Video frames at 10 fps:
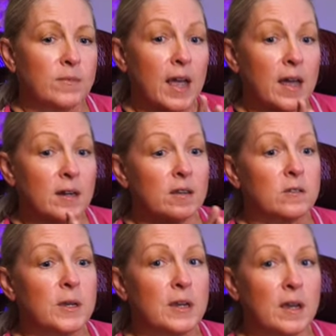that
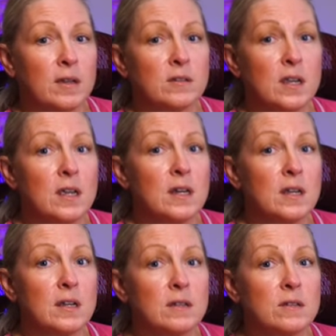is because it
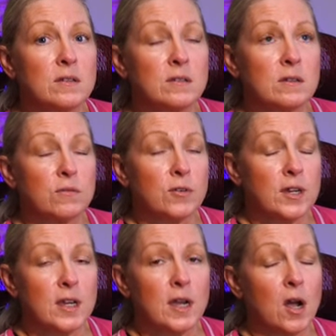is
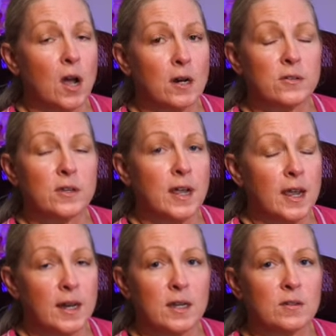freaking hotter than
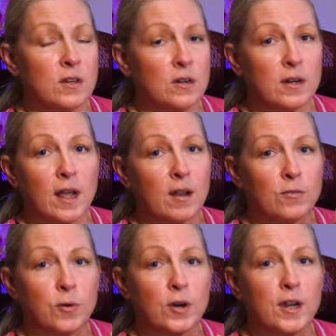Hades here in
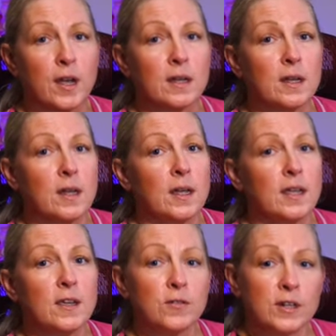California.
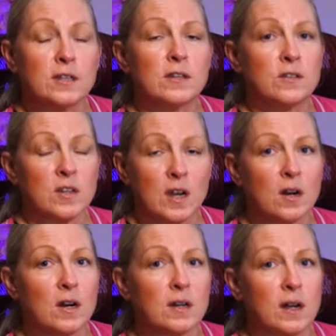Even in the
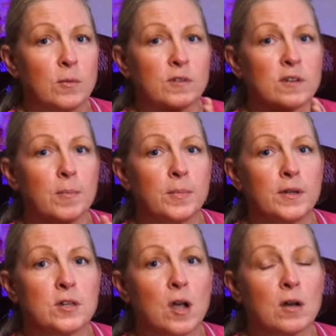Sierra, I was up
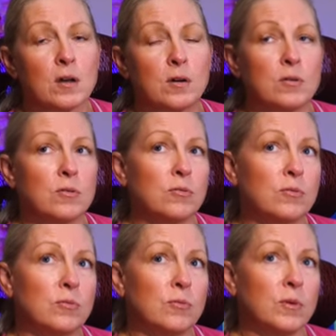in
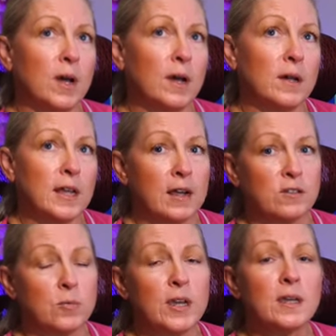Tahoe uh,
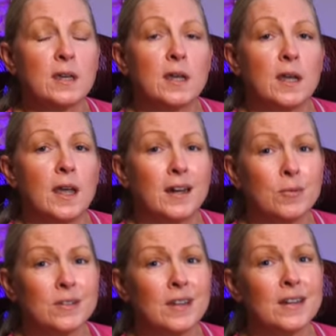last week and
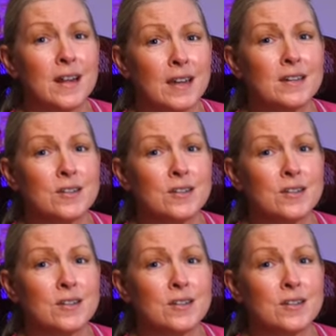it was like 90